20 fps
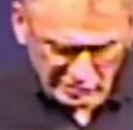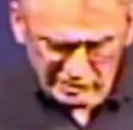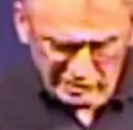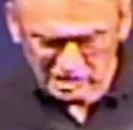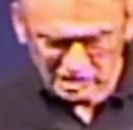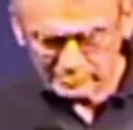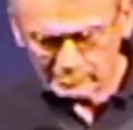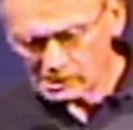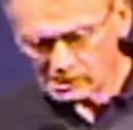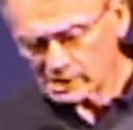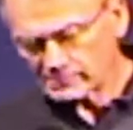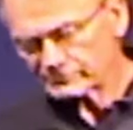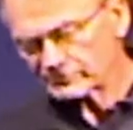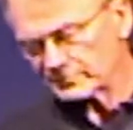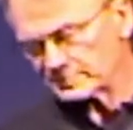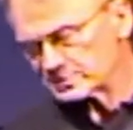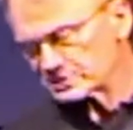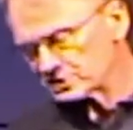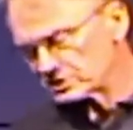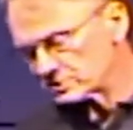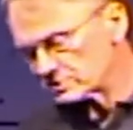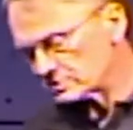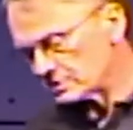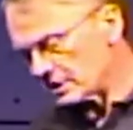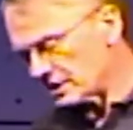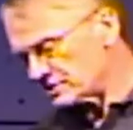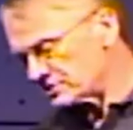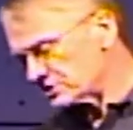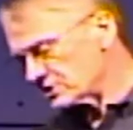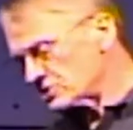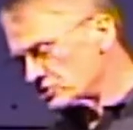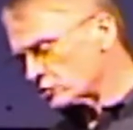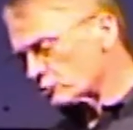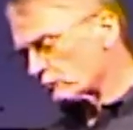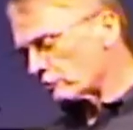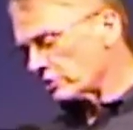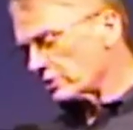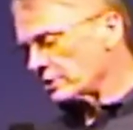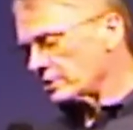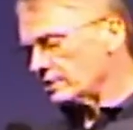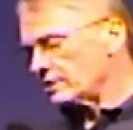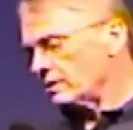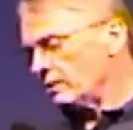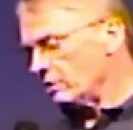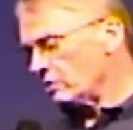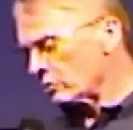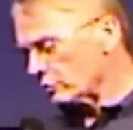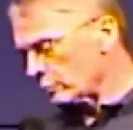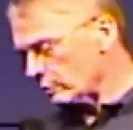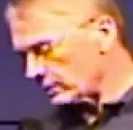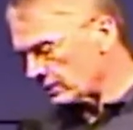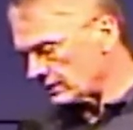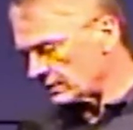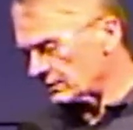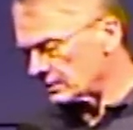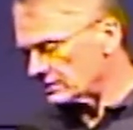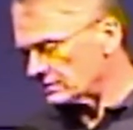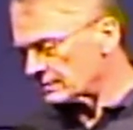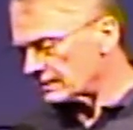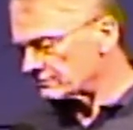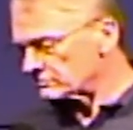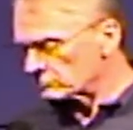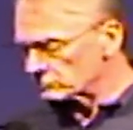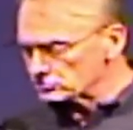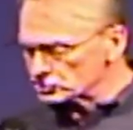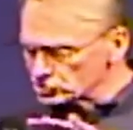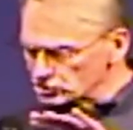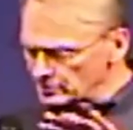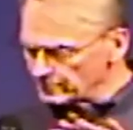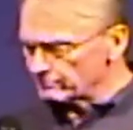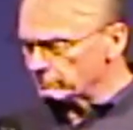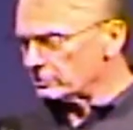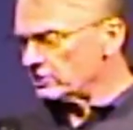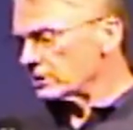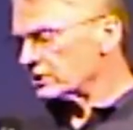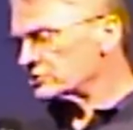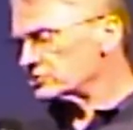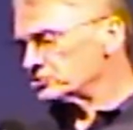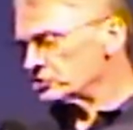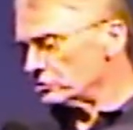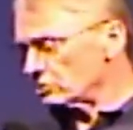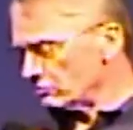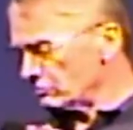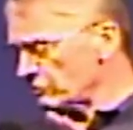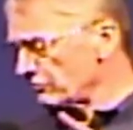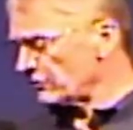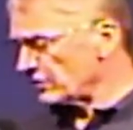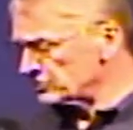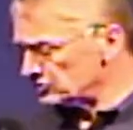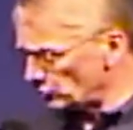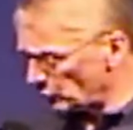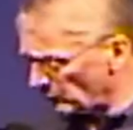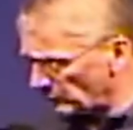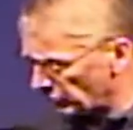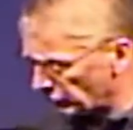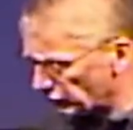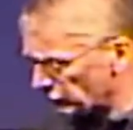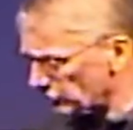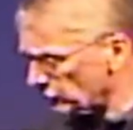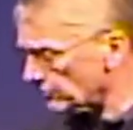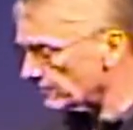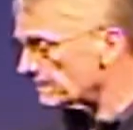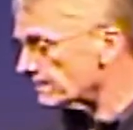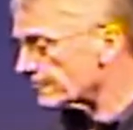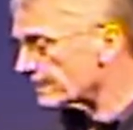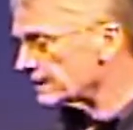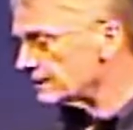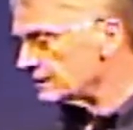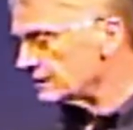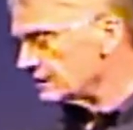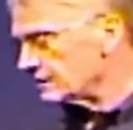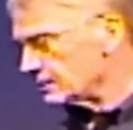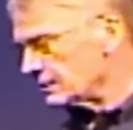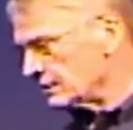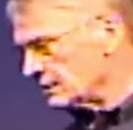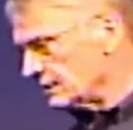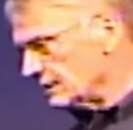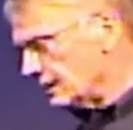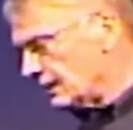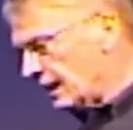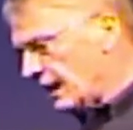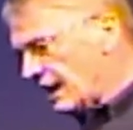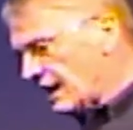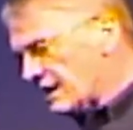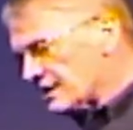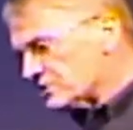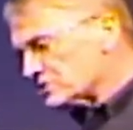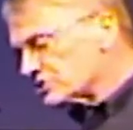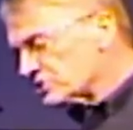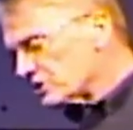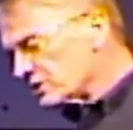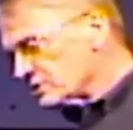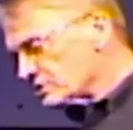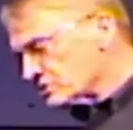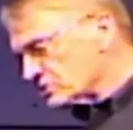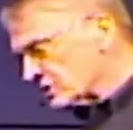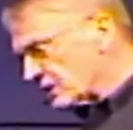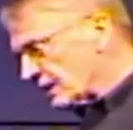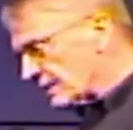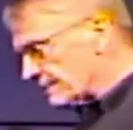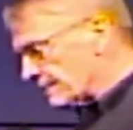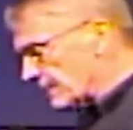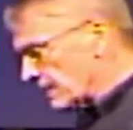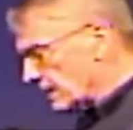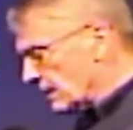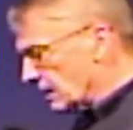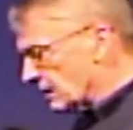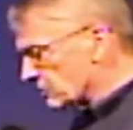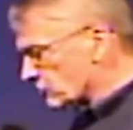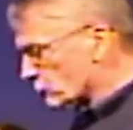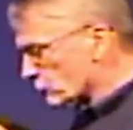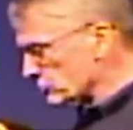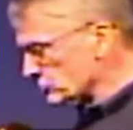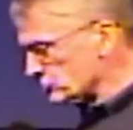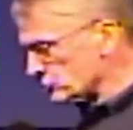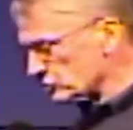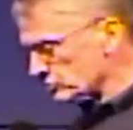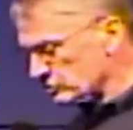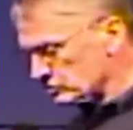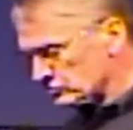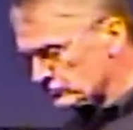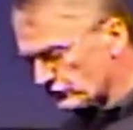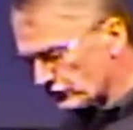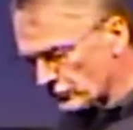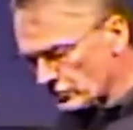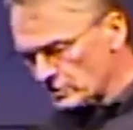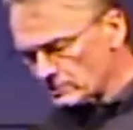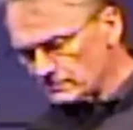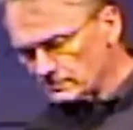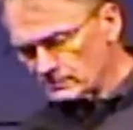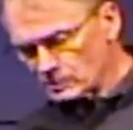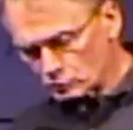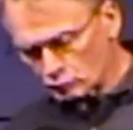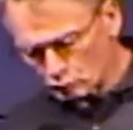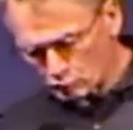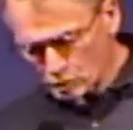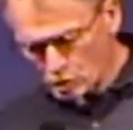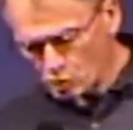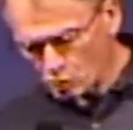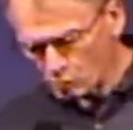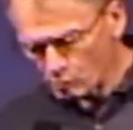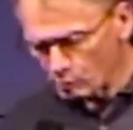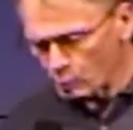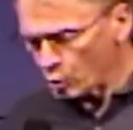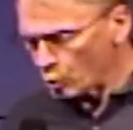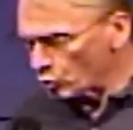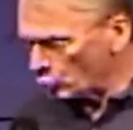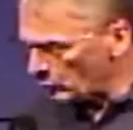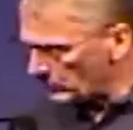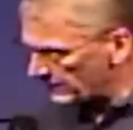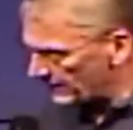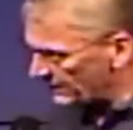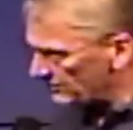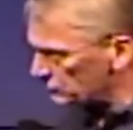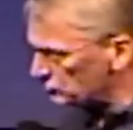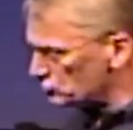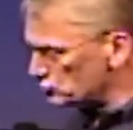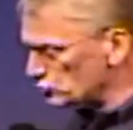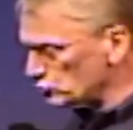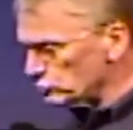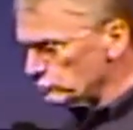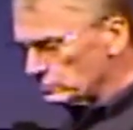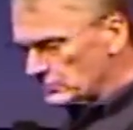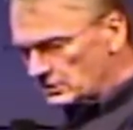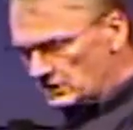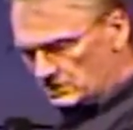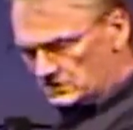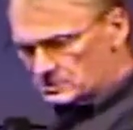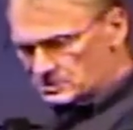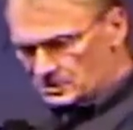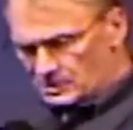he's brought from uh, Caesarea all the way in after the shipwrecks and all the things he went through. And it says that Christians from Rome went out to meet